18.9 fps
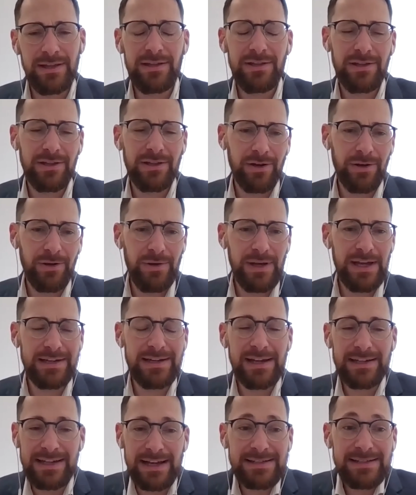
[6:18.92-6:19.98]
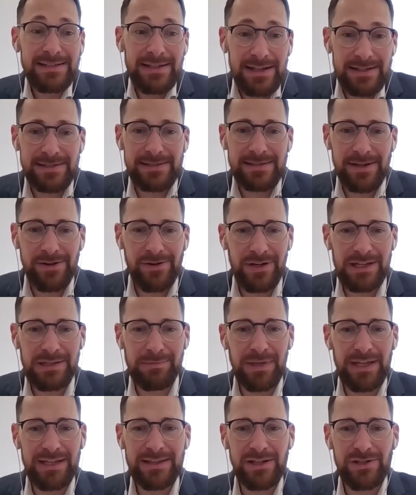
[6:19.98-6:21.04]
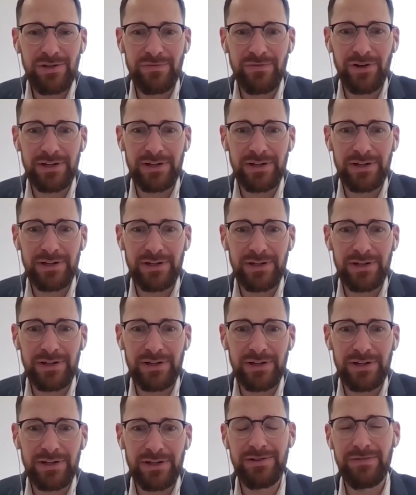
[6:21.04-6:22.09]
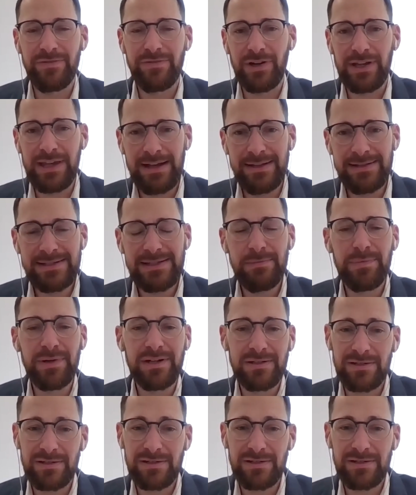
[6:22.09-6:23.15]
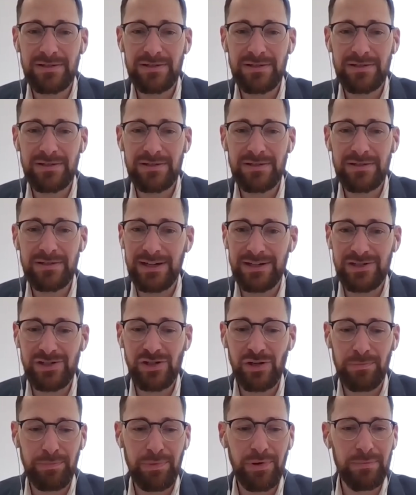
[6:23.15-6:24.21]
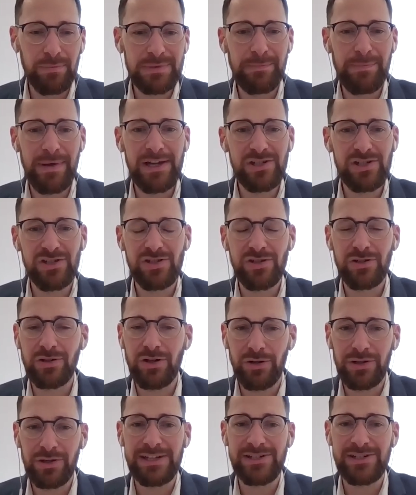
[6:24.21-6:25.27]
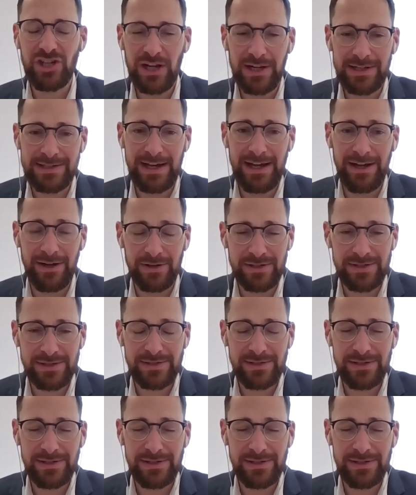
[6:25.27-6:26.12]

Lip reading: it doesn't necessarily mean that you've got lymphoma, that you've got cancer, but it should prompt a patient to go get checked out.